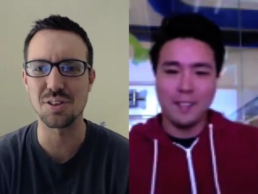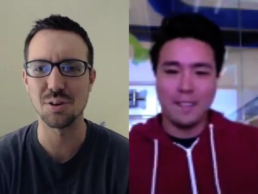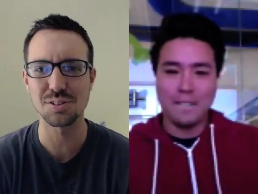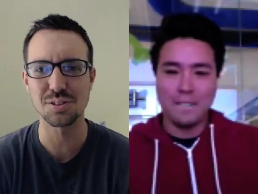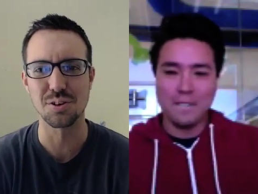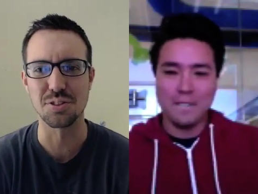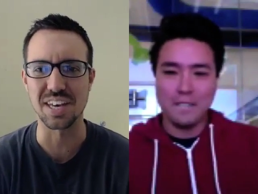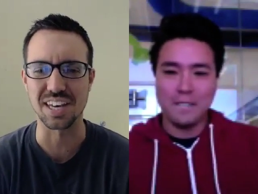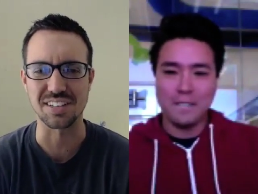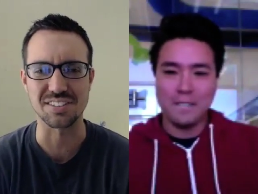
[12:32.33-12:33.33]
Speaker 1: those little
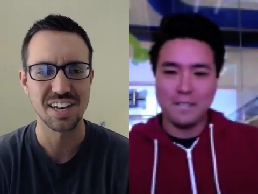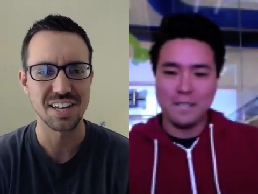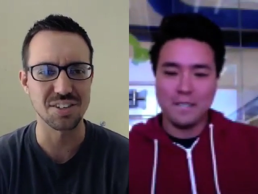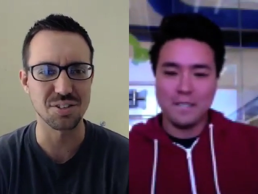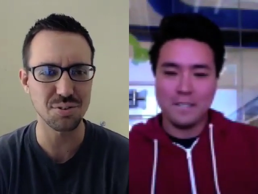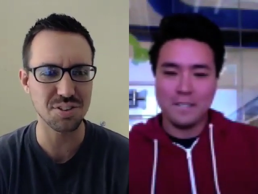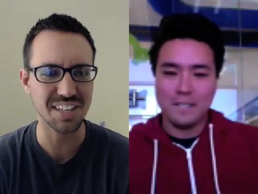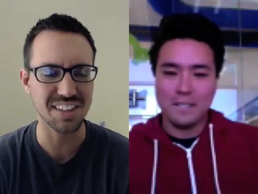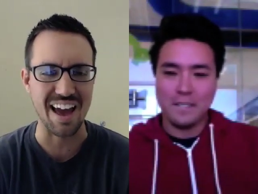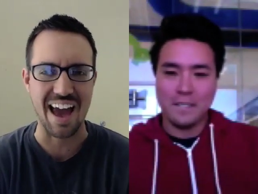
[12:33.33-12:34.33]
things, do you
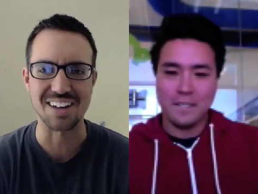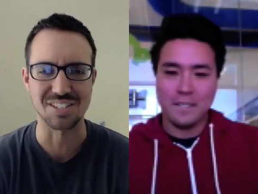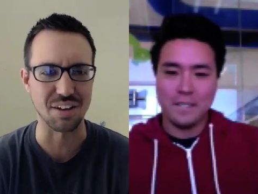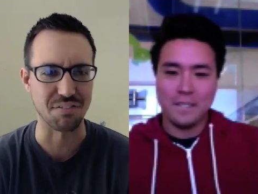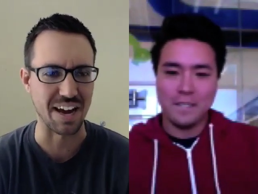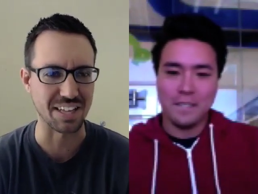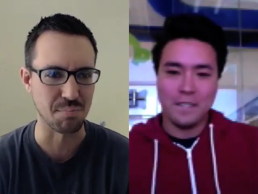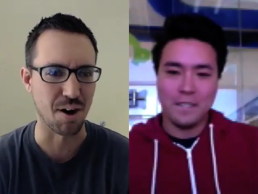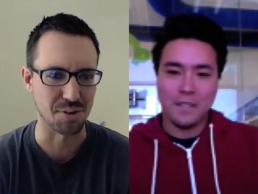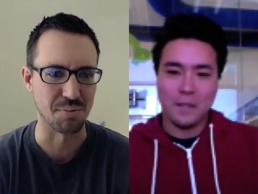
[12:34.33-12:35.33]
think they actually affect the
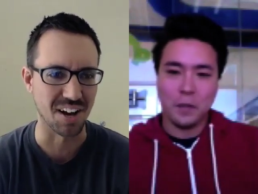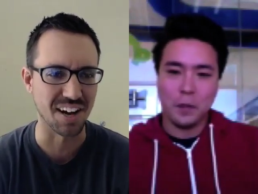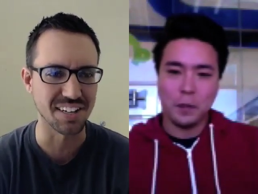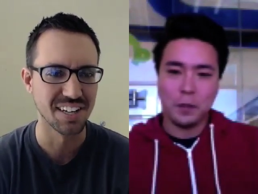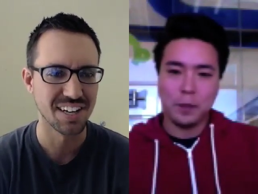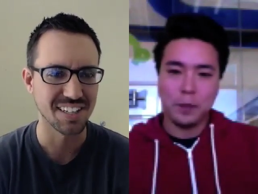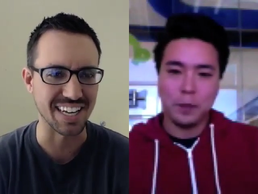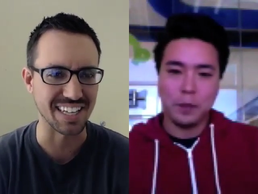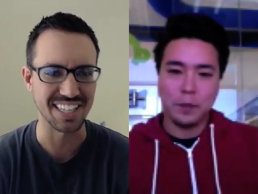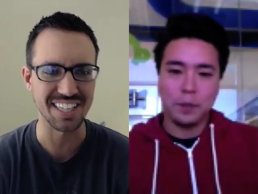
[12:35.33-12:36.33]
bottom line?
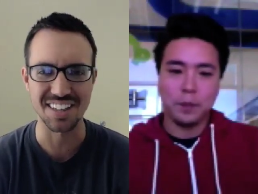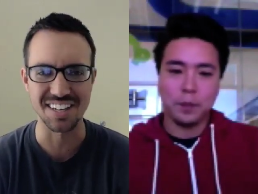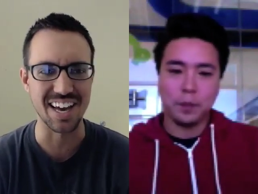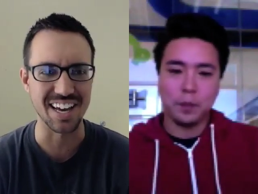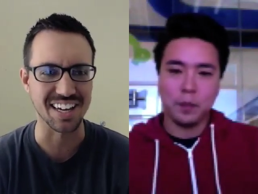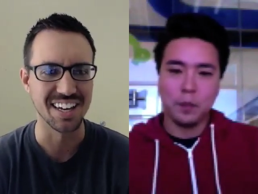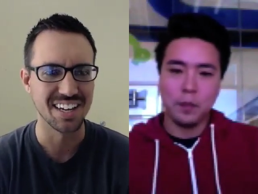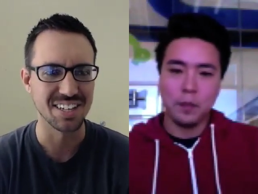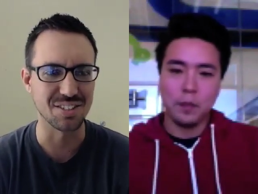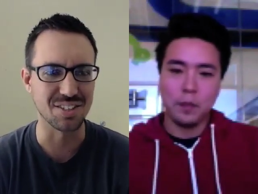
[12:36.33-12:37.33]
Like, at the end of the day,
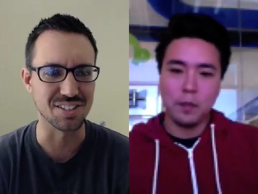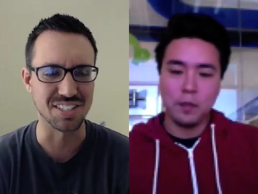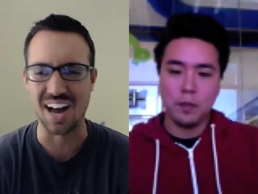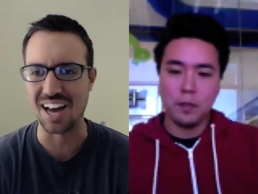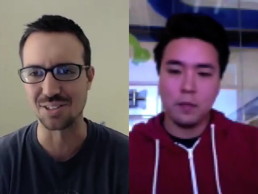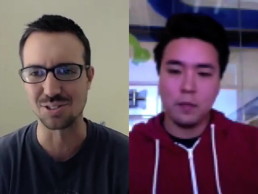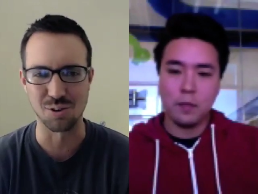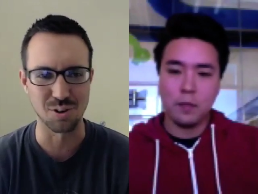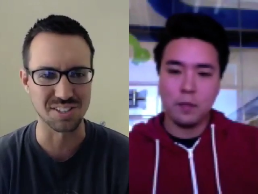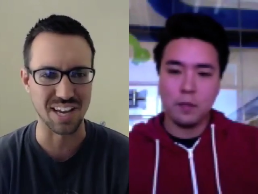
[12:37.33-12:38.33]
does a
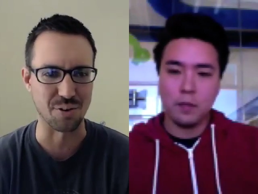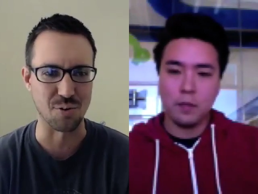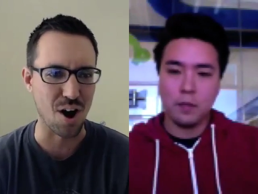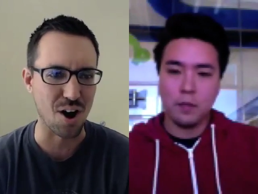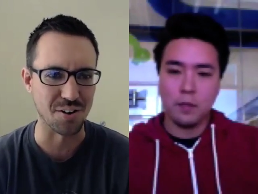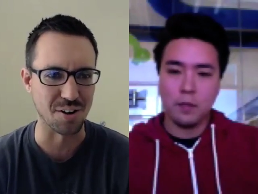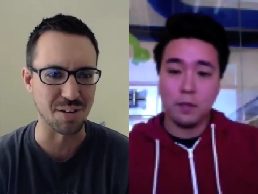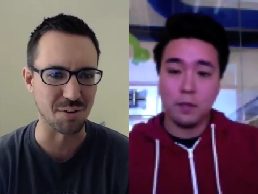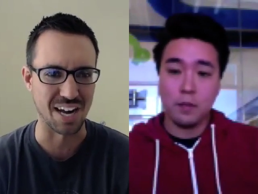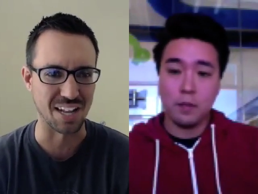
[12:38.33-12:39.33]
dinosaur saying rawr at
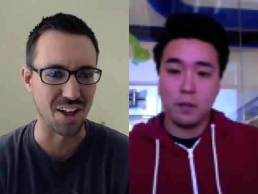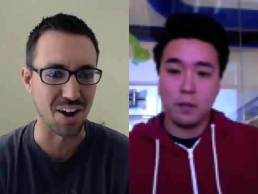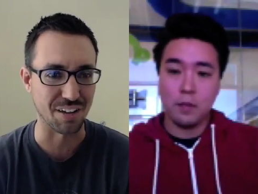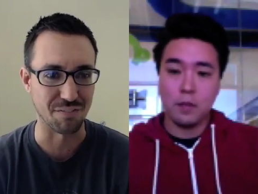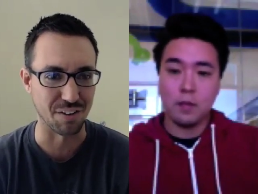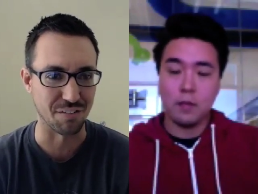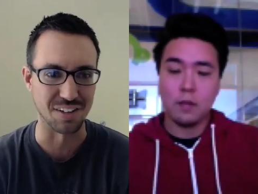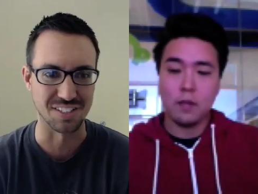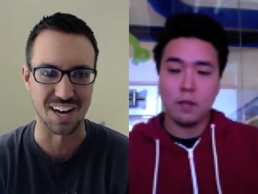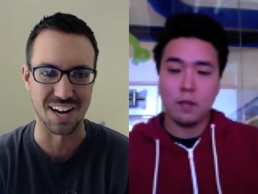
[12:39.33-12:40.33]
me when I log in for the
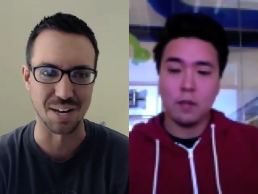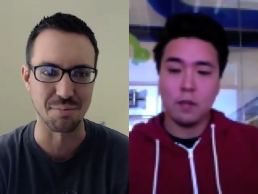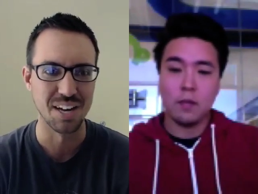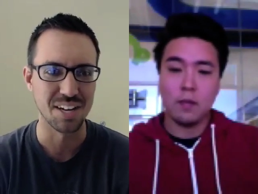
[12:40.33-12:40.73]
first time?